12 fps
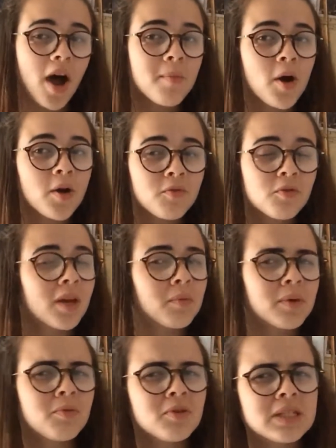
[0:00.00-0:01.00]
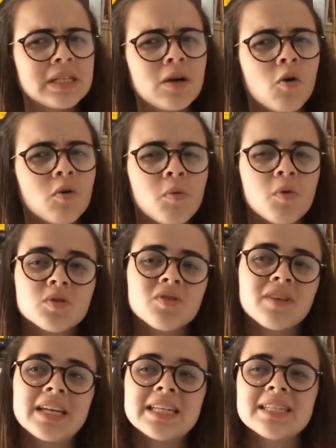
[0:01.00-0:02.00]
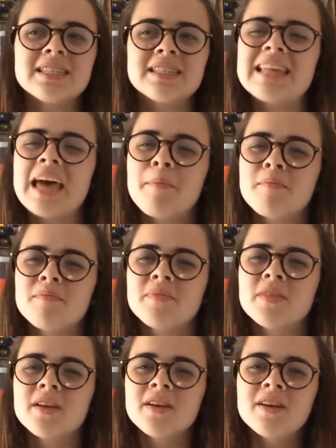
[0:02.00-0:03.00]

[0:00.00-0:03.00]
I'm hopeful that we will see Hogwarts, or at least them